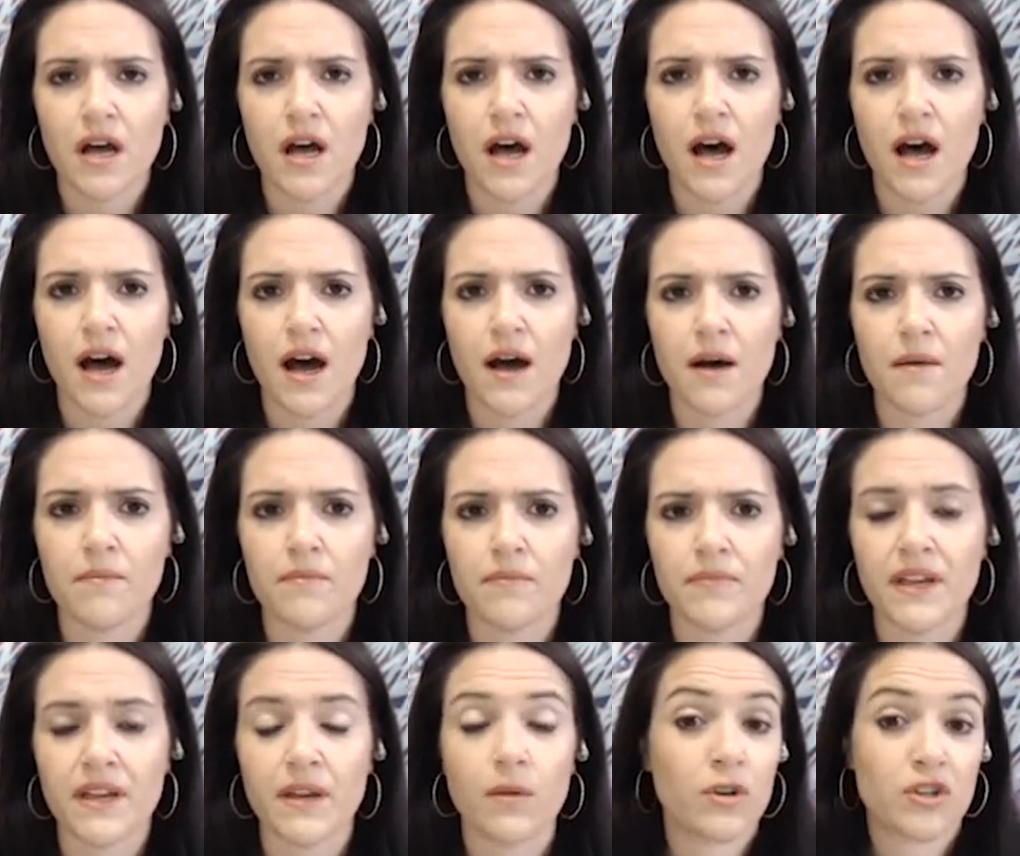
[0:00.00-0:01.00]

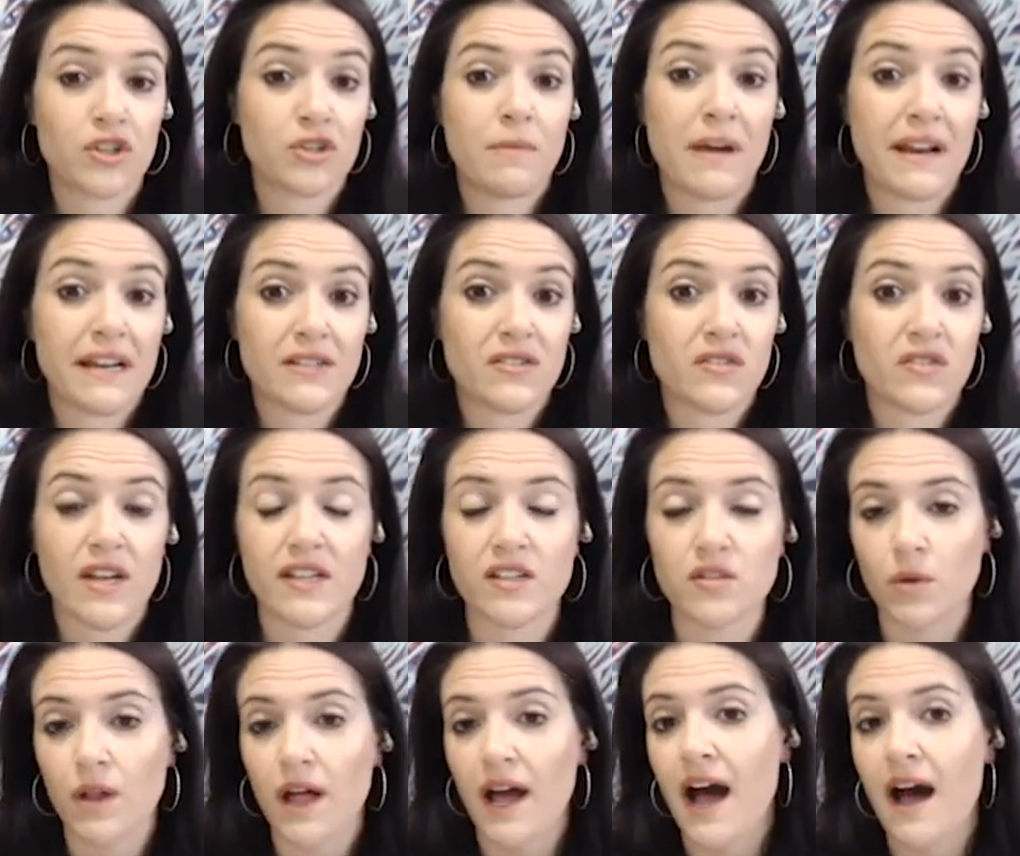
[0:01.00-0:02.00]
in which many states
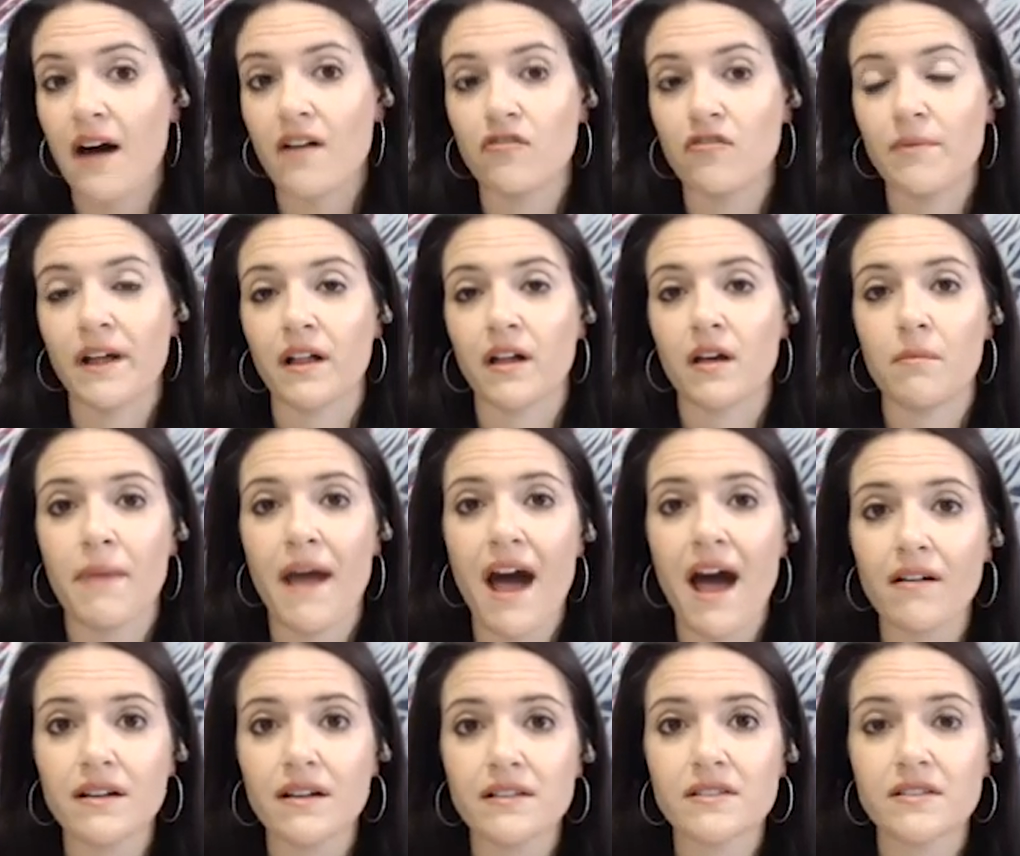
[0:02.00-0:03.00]
will have mail-in
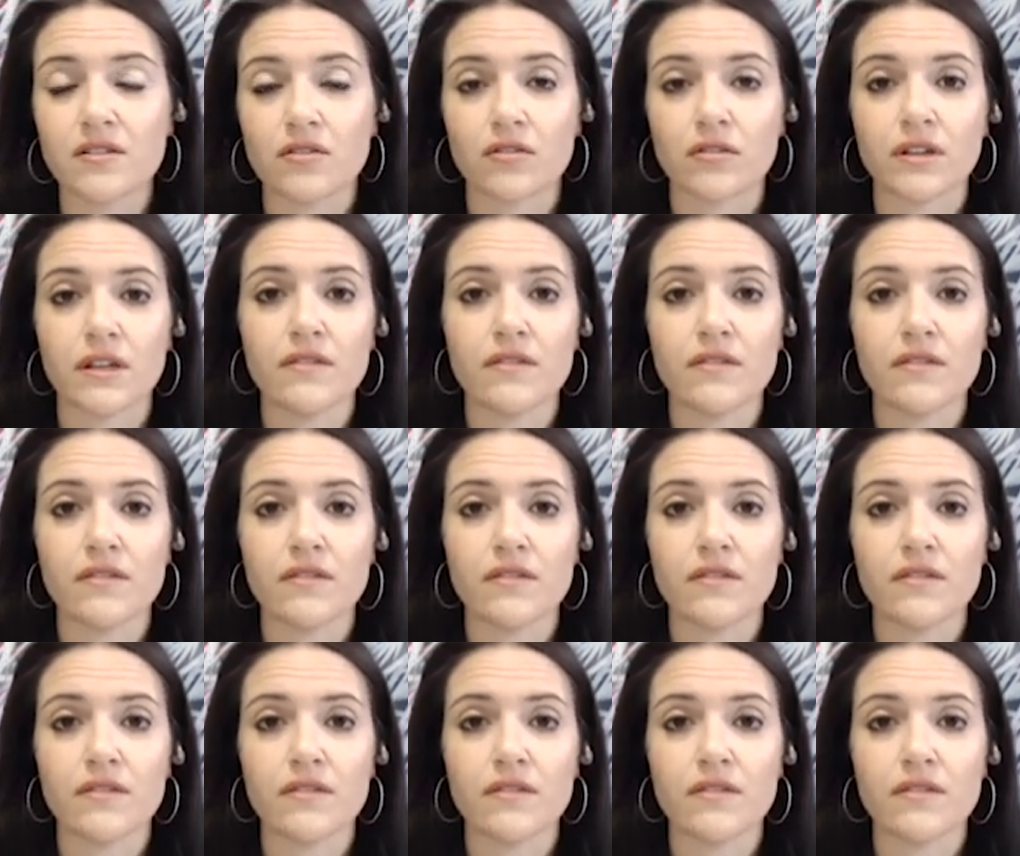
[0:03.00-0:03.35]
ballots and early